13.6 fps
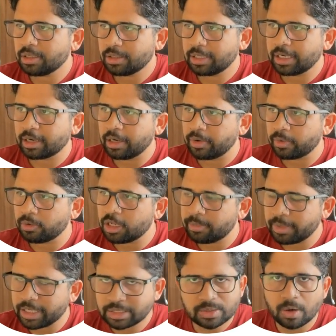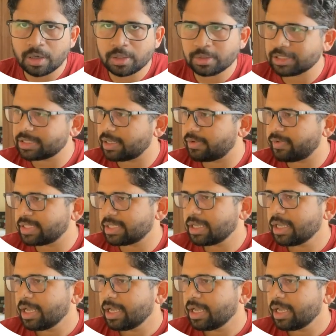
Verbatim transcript: then controller makes call to the service,